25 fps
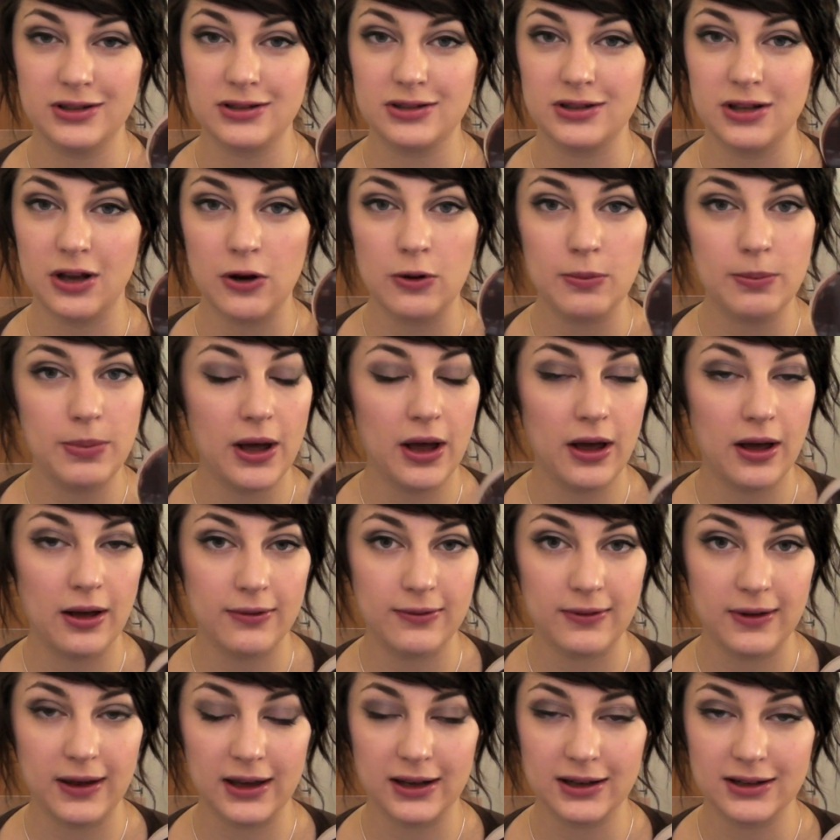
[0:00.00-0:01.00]
so
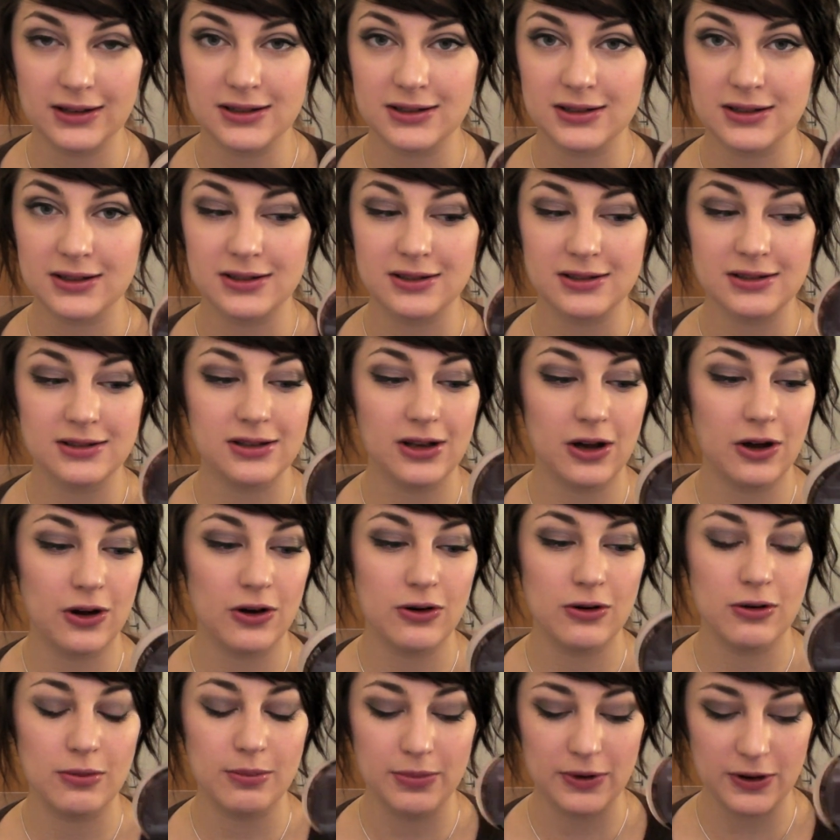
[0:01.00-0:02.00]
perfect,
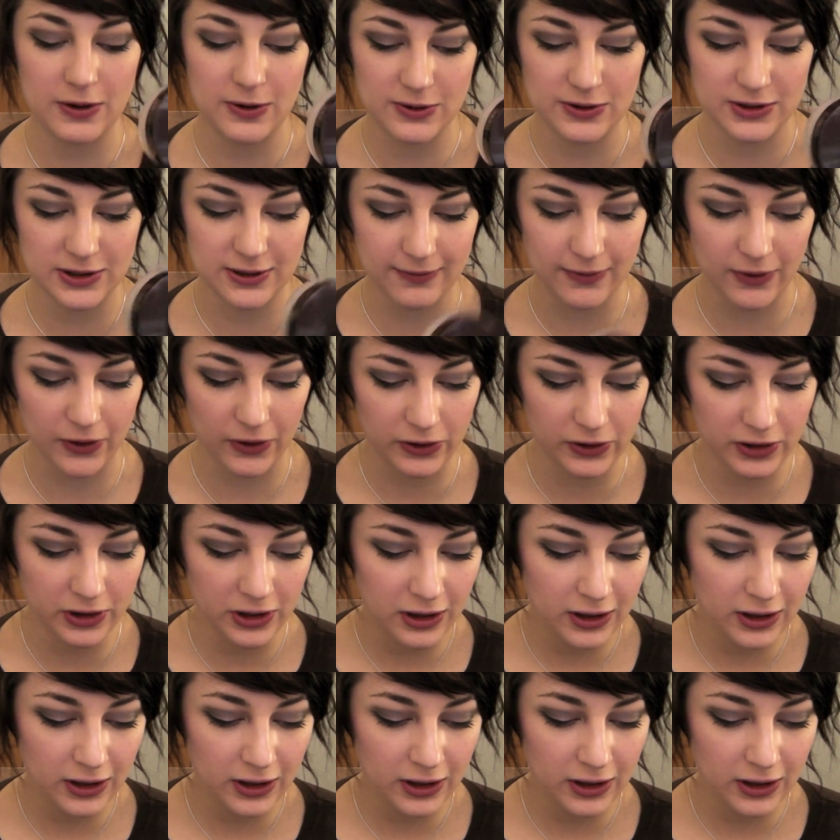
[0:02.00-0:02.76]
so beautiful.